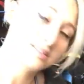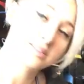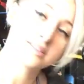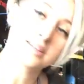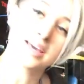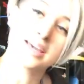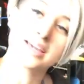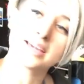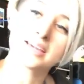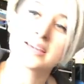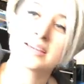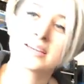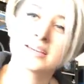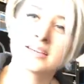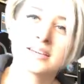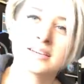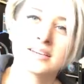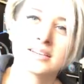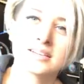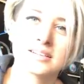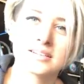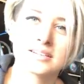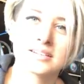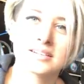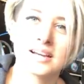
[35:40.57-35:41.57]
Like,
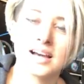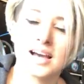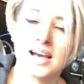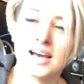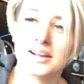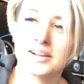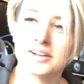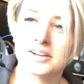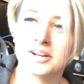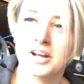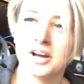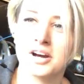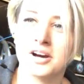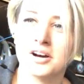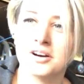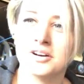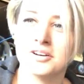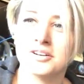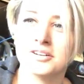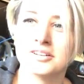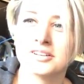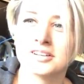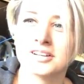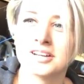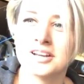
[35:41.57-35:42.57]
I don't
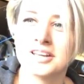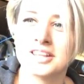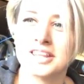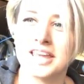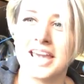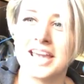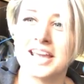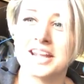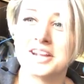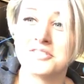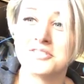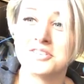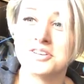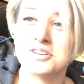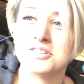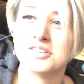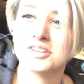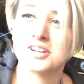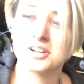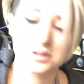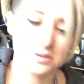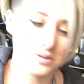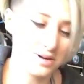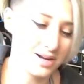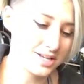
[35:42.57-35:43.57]
know the 8 of you
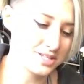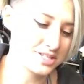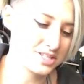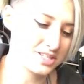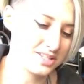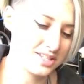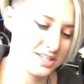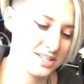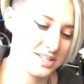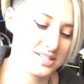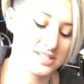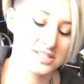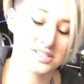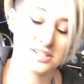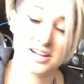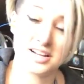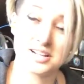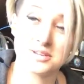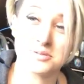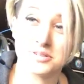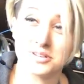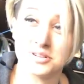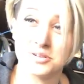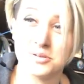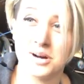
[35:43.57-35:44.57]
that are watching this or
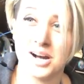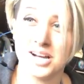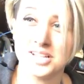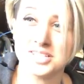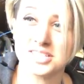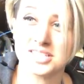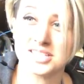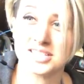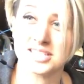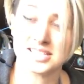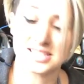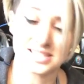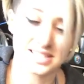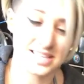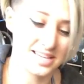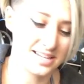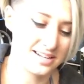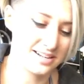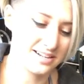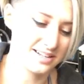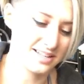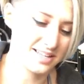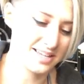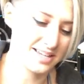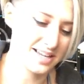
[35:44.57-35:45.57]
anyone who watches this
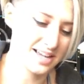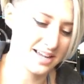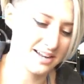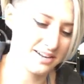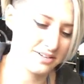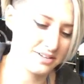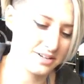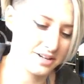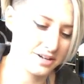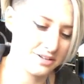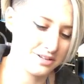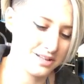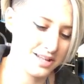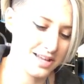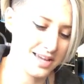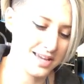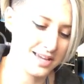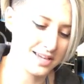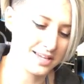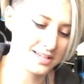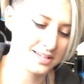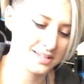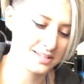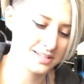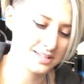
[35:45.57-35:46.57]
later. Like, I don't know,
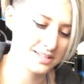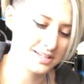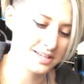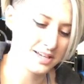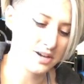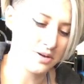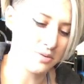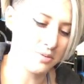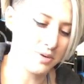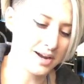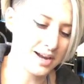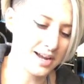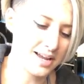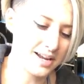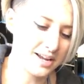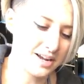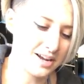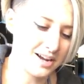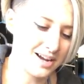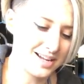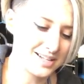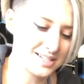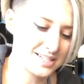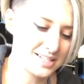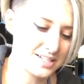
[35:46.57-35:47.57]
like, what kind of
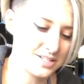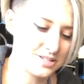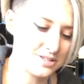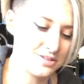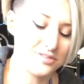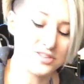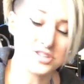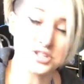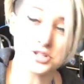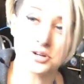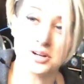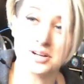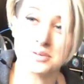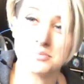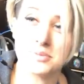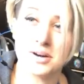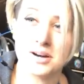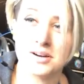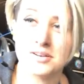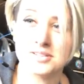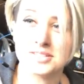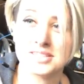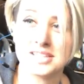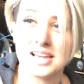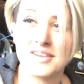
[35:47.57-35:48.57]
content you've enjoyed
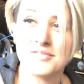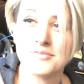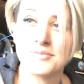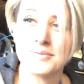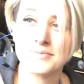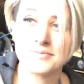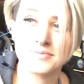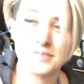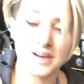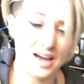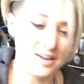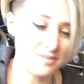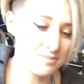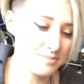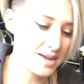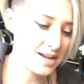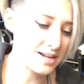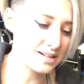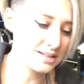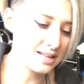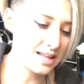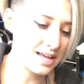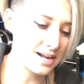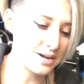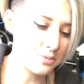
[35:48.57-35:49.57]
most. I've made
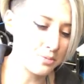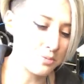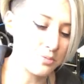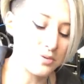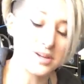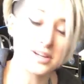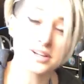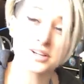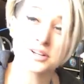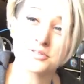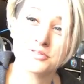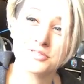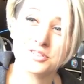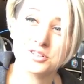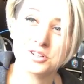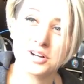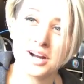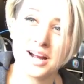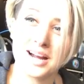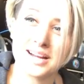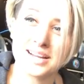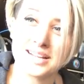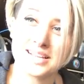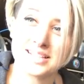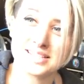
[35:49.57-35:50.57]
a lot of weird
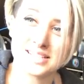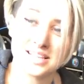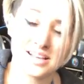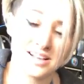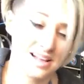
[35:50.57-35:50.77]
varieties.